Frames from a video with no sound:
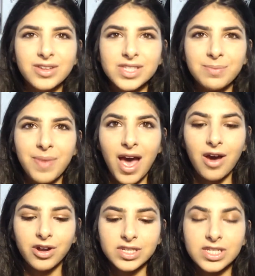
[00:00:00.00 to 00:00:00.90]
to use some
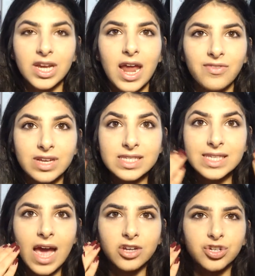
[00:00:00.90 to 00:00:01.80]
powders to kind of
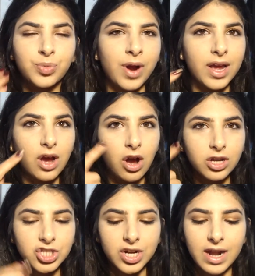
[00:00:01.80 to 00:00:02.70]
exaggerate where I
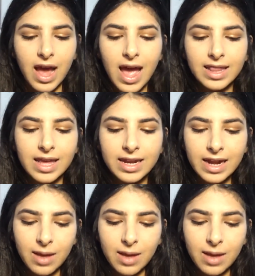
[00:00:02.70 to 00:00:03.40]
contoured and highlighted.